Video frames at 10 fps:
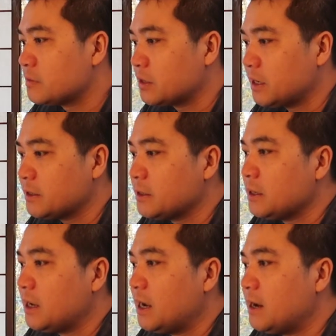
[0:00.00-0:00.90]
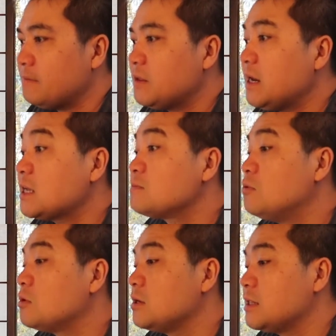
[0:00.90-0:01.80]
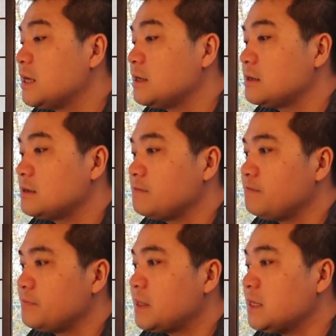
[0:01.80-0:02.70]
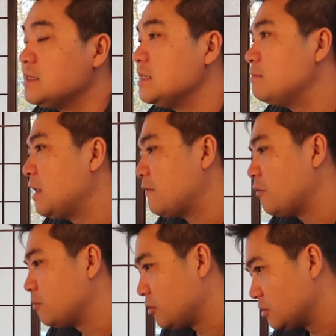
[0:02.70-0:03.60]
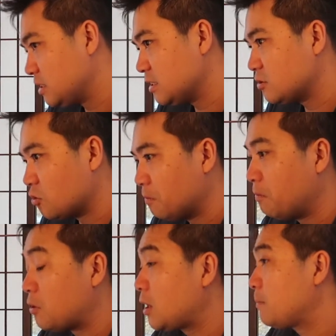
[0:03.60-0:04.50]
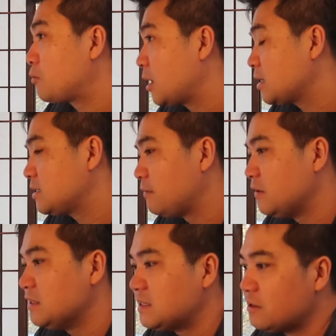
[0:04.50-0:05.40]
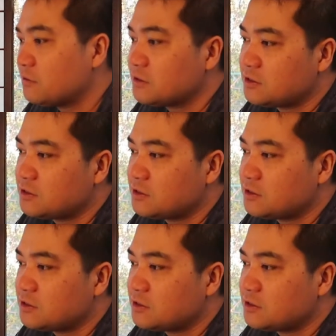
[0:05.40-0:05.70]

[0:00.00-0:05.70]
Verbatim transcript: Okay, um, the next booklet that that is in platform closing is called Product Productivity Secrets.